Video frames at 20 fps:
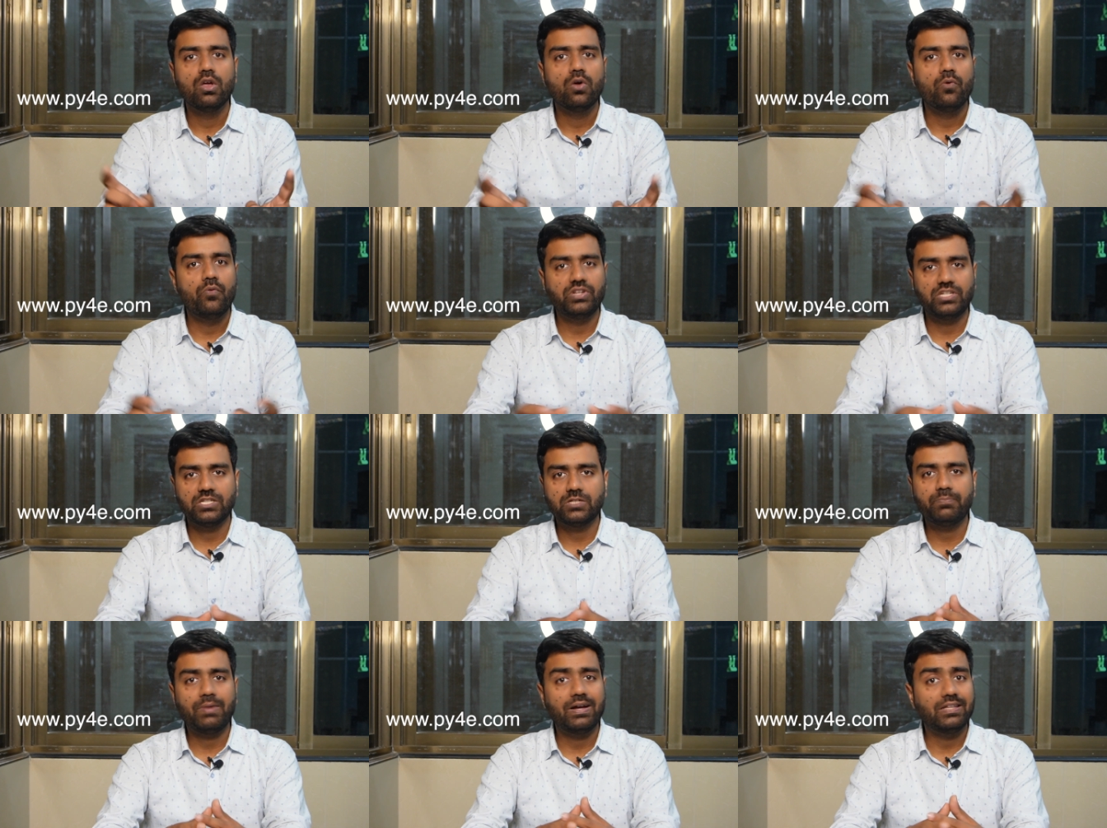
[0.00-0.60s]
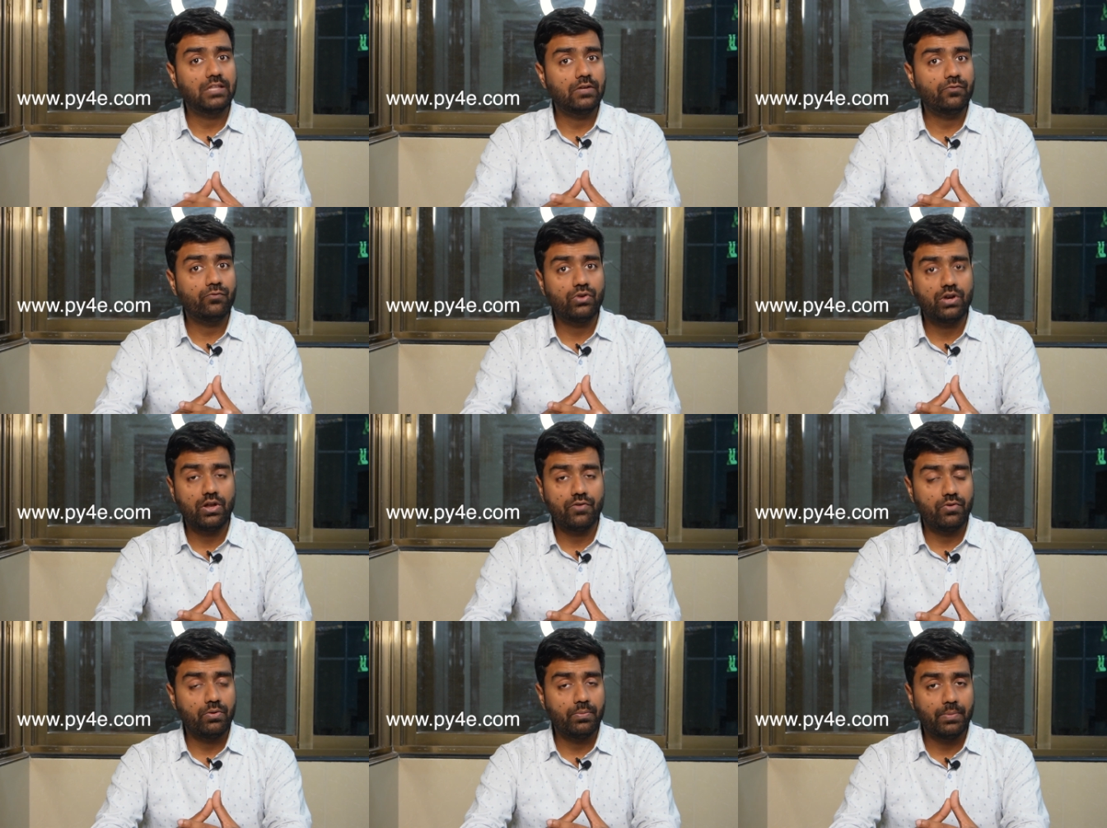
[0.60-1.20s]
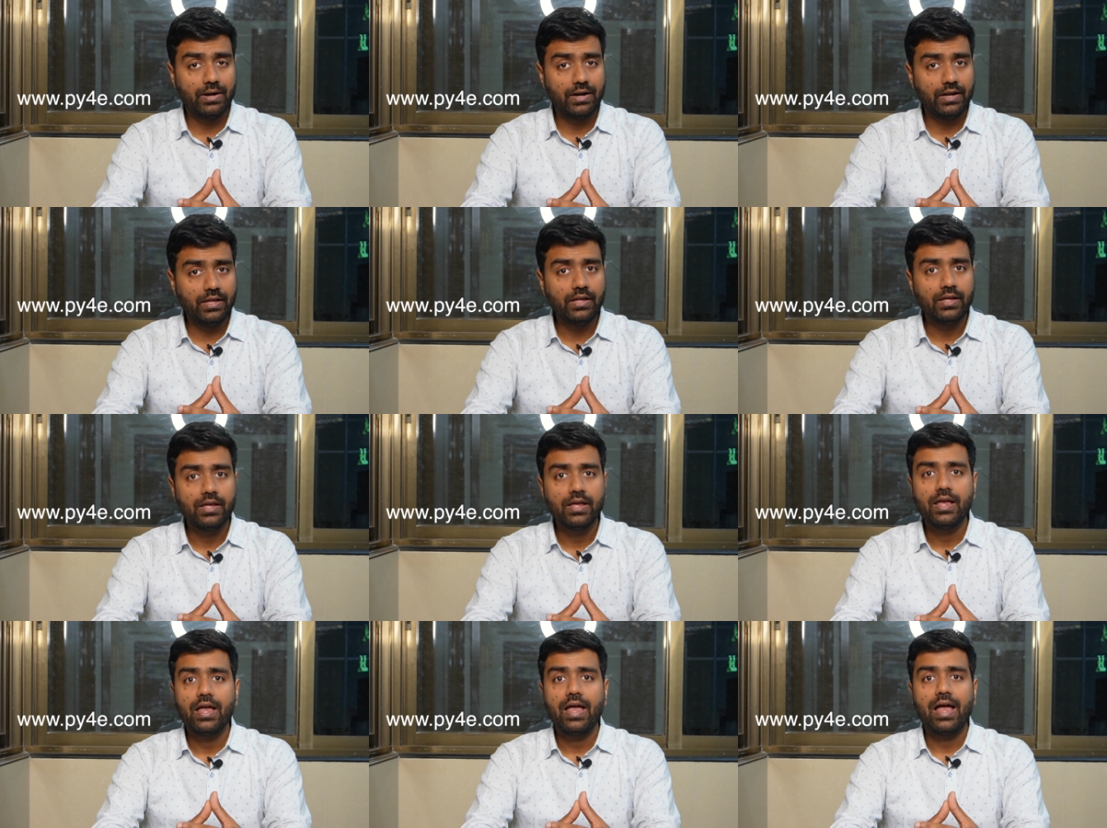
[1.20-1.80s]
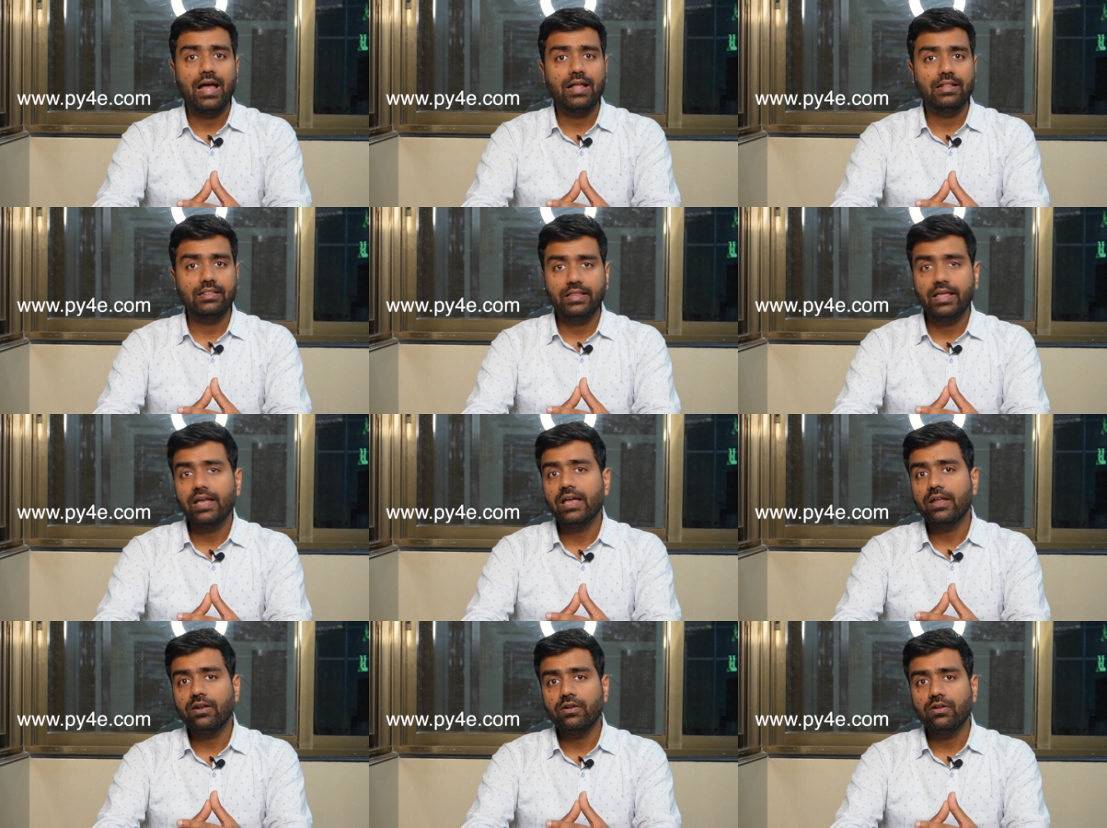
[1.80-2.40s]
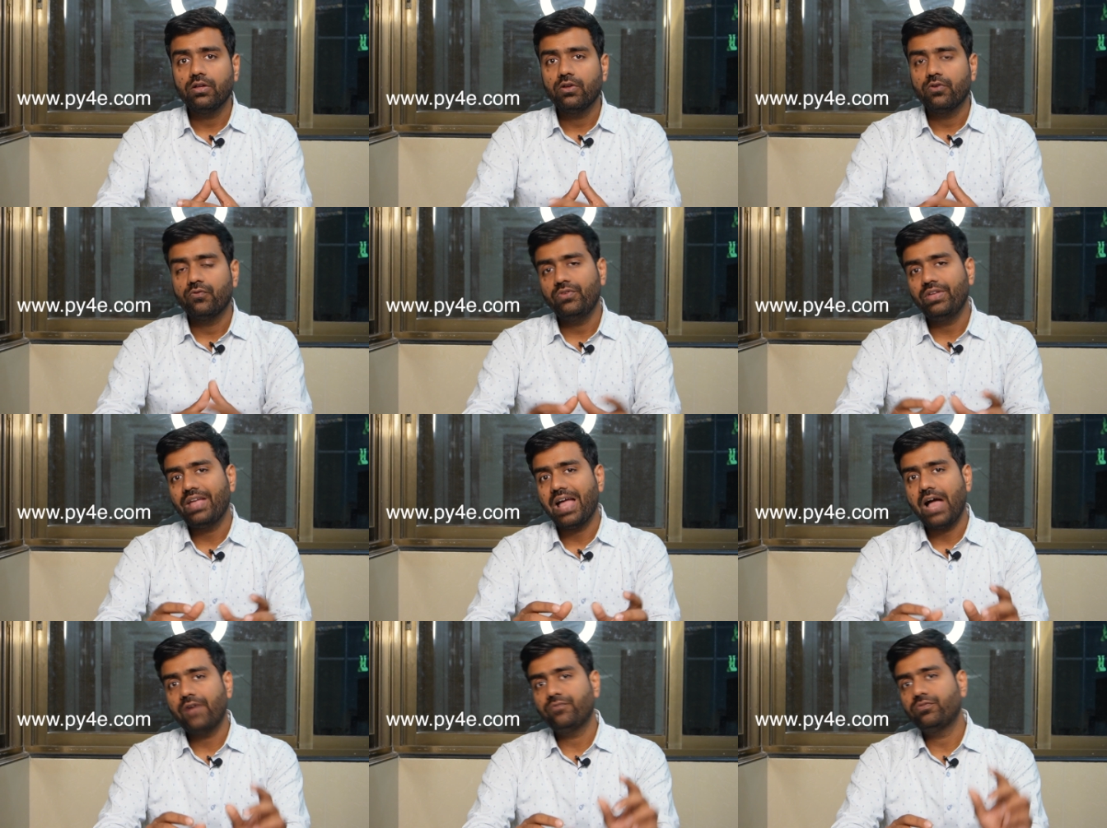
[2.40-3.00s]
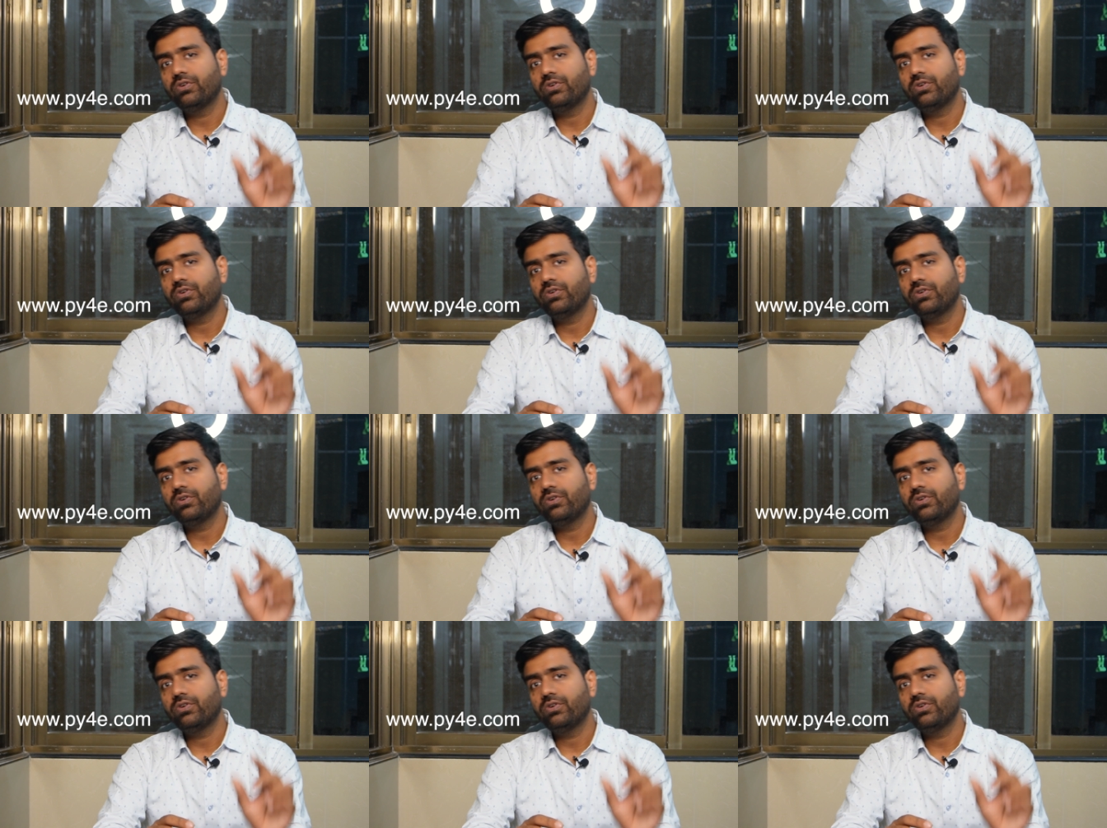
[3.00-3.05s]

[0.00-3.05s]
which is Python for everybody, and there we have